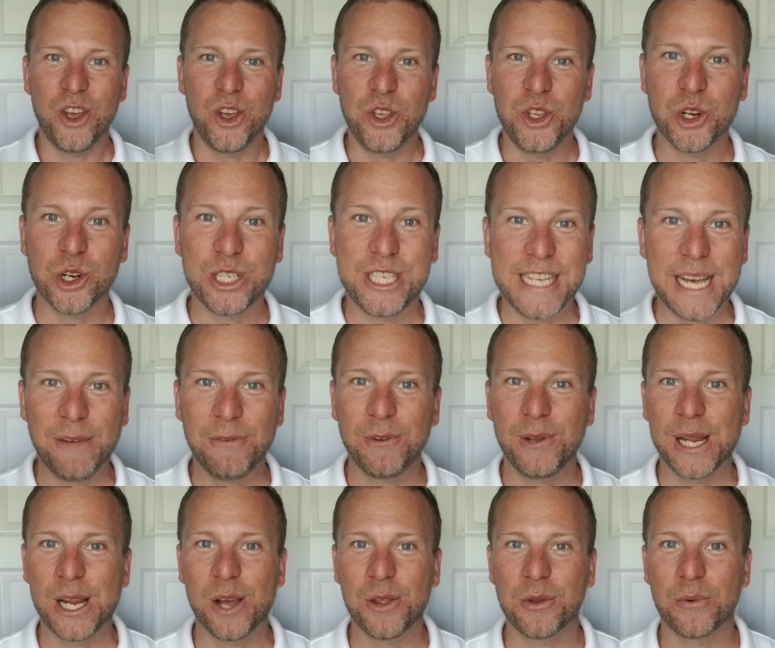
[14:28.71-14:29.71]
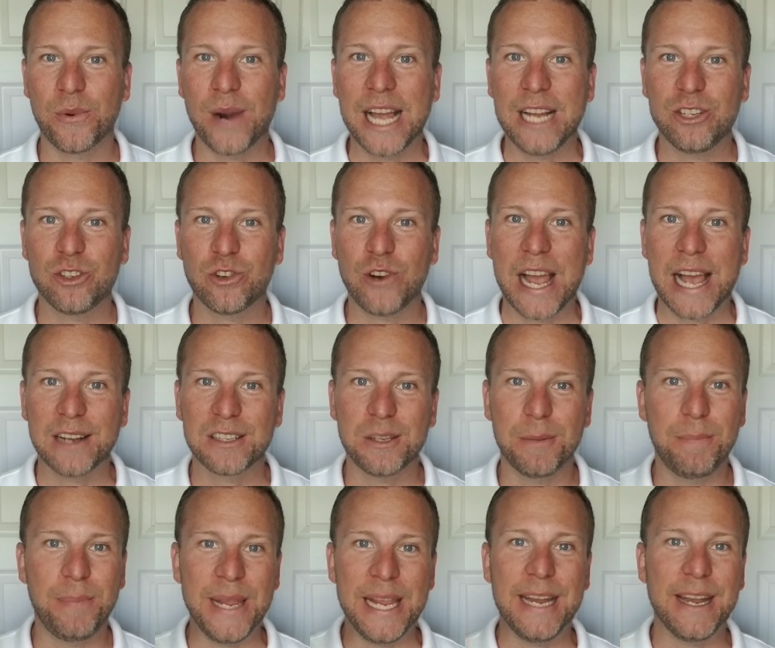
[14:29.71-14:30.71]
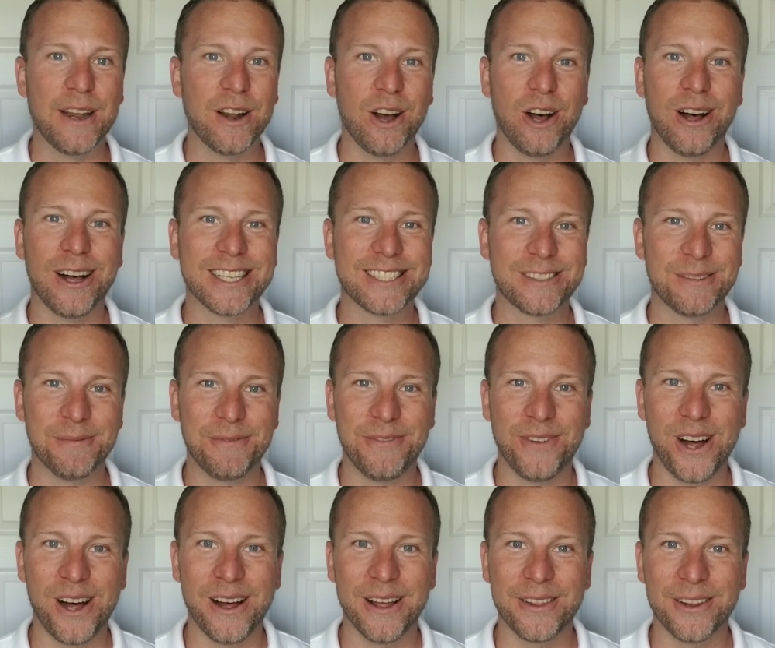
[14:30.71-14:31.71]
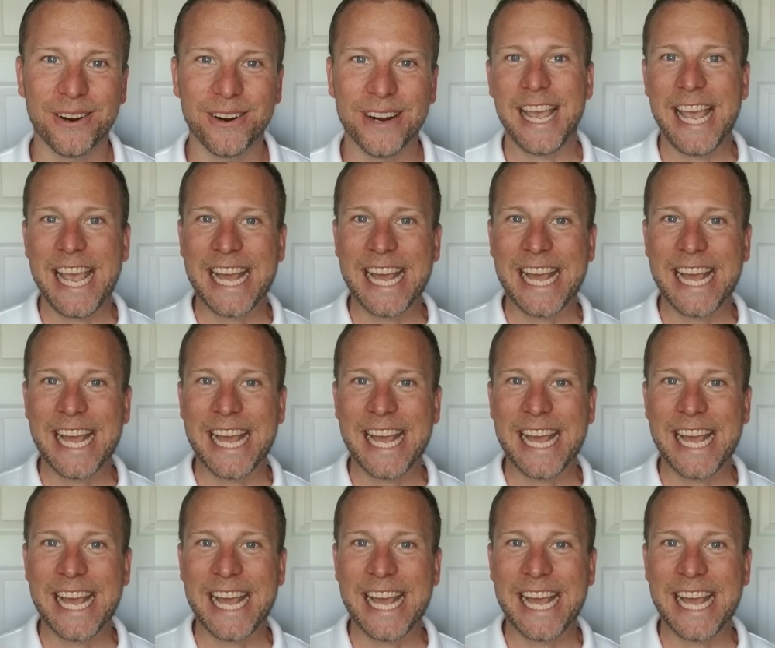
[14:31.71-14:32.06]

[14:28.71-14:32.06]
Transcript: You're definitely on the right track to being an awesome father,